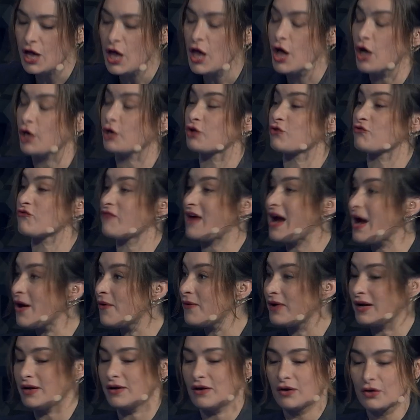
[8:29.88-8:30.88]
a
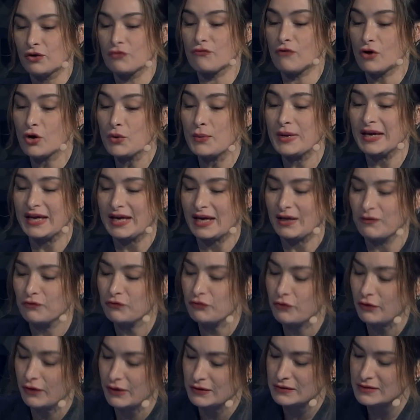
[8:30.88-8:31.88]
growing
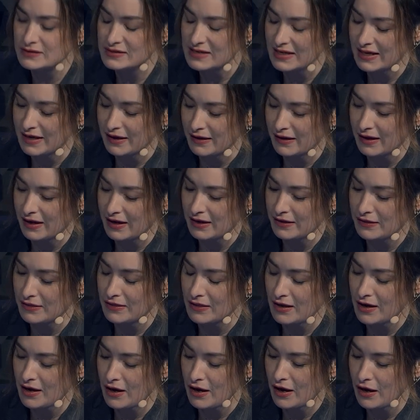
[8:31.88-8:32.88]
influence in
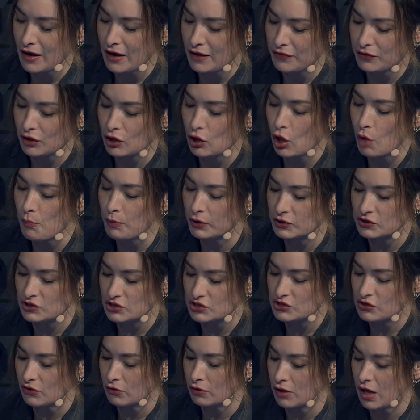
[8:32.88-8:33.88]
the global
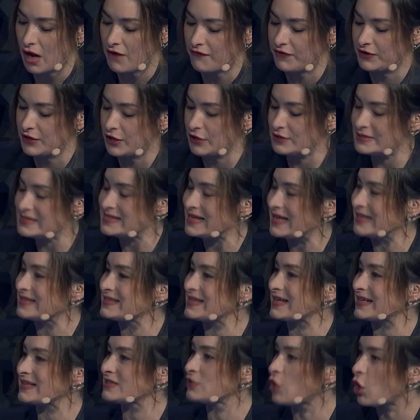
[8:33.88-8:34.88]
digital governance and
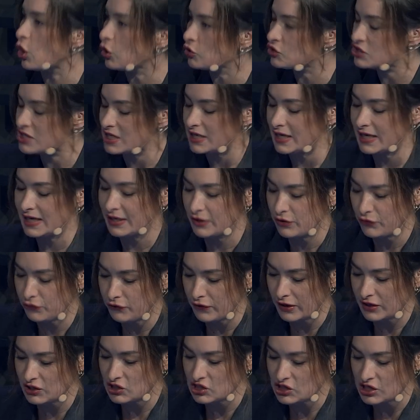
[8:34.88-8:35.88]
technology
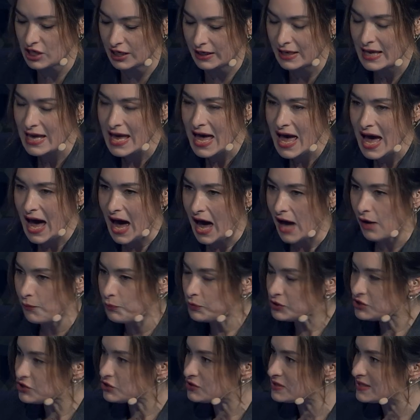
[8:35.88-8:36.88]
innovation. How
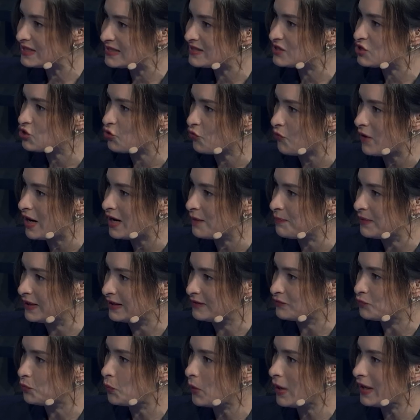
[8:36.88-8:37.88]
would you describe it?
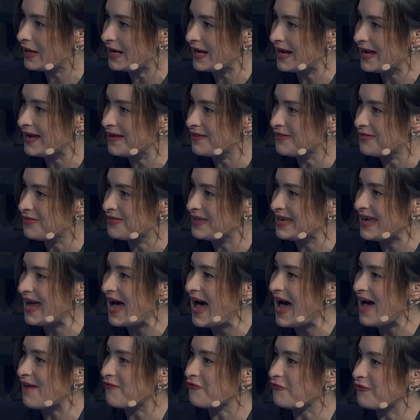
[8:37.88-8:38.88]
What is the
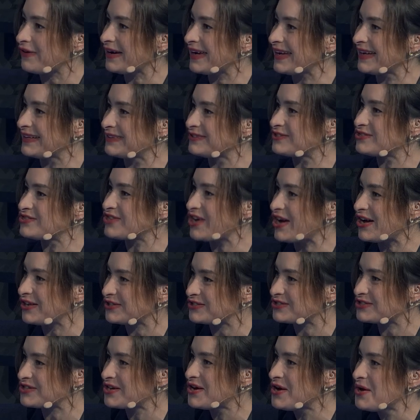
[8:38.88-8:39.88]
African
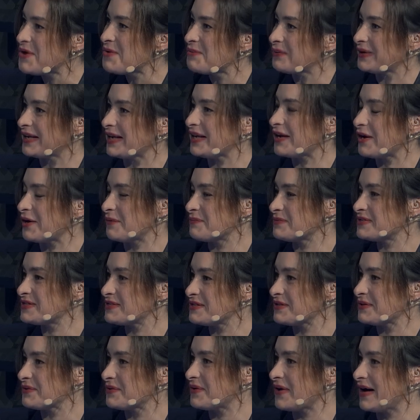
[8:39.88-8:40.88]
touch when it comes
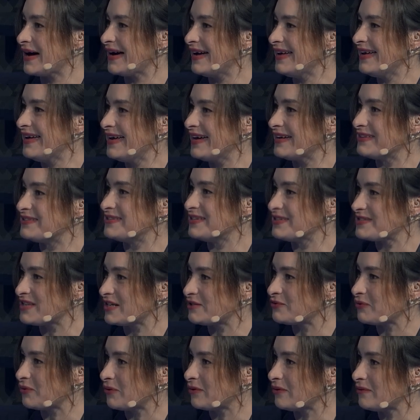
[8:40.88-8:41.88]
to
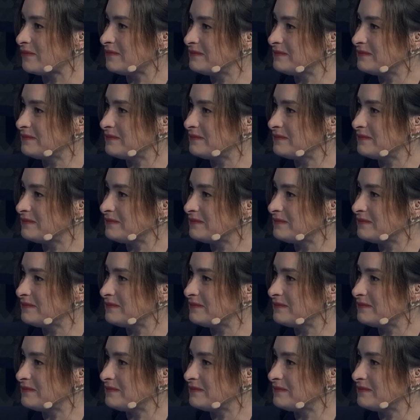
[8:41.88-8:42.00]
digital?